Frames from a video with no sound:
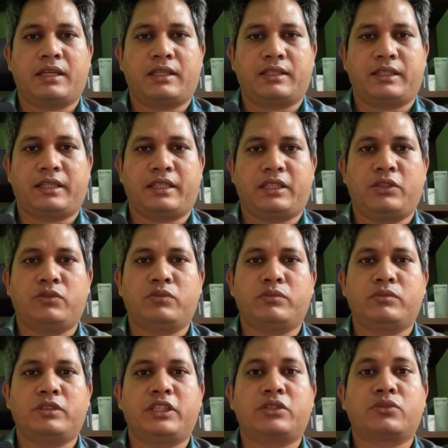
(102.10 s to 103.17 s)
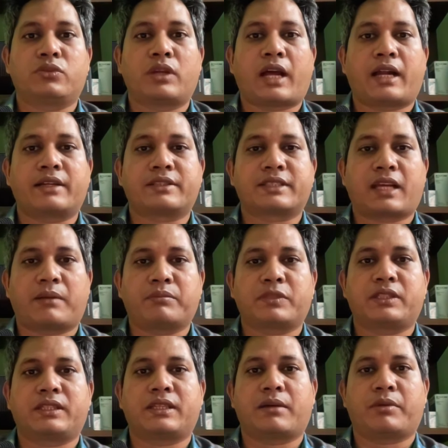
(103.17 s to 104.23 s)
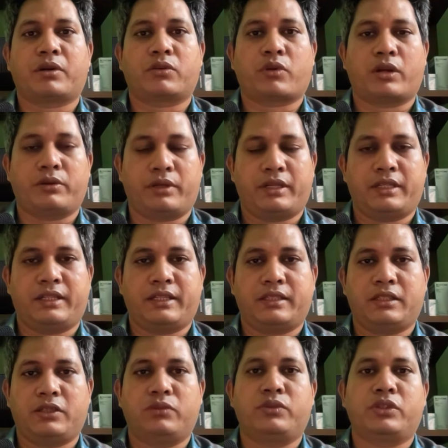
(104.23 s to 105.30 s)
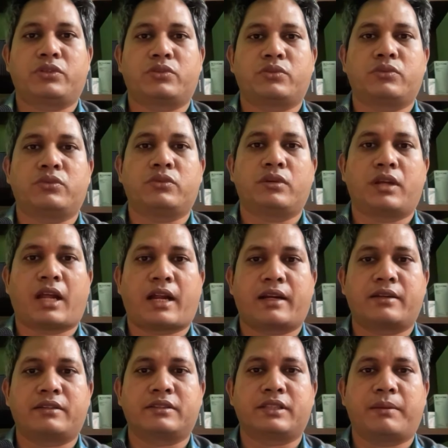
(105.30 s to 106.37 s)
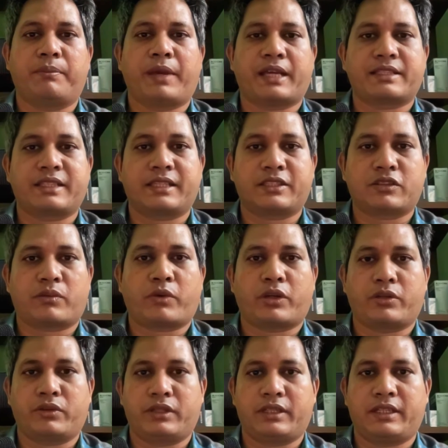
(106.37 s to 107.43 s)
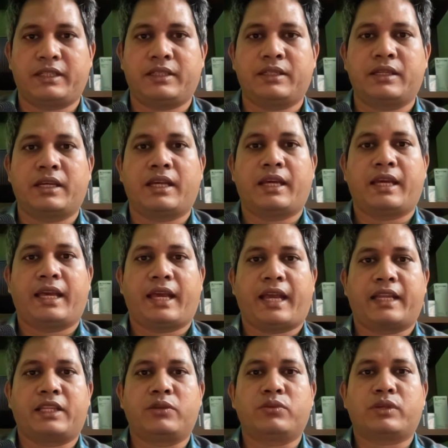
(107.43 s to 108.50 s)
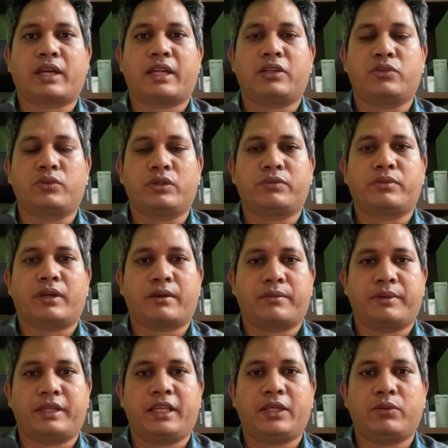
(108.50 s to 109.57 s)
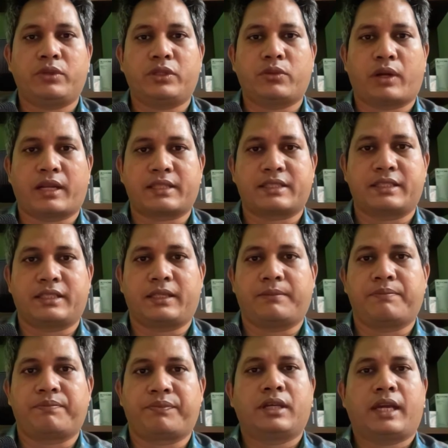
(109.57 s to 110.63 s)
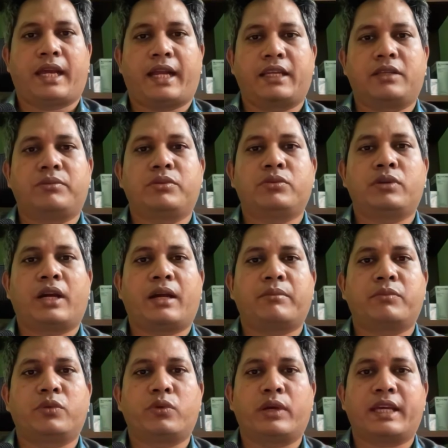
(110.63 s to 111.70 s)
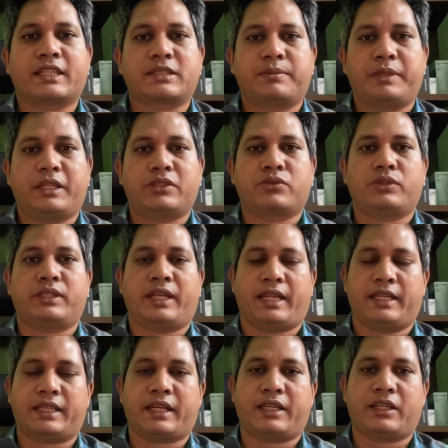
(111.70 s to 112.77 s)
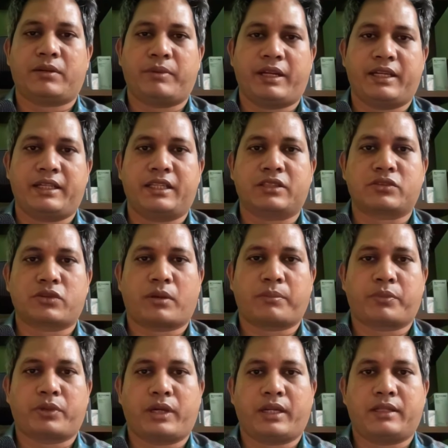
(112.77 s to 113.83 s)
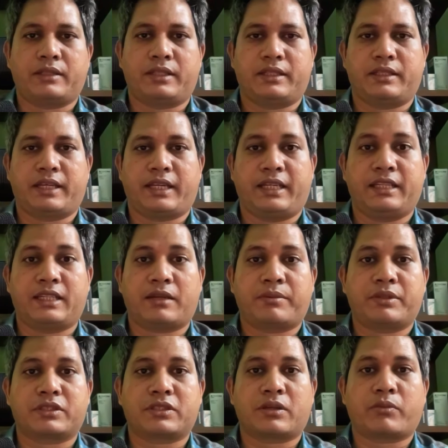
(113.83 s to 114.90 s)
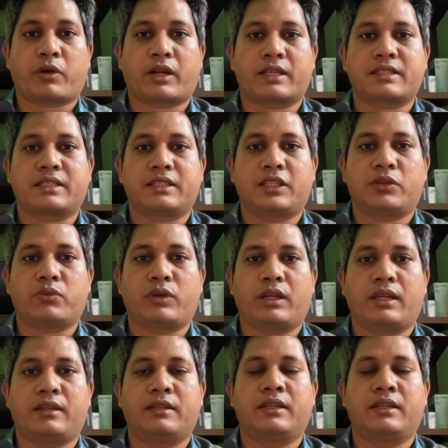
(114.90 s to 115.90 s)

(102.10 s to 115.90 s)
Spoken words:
then you need to learn something about audio editing. You need to learn the basics of audio editing and you can do it for free with Audacity. And if you have no experience with any kind of editing software, then the interface of Audacity will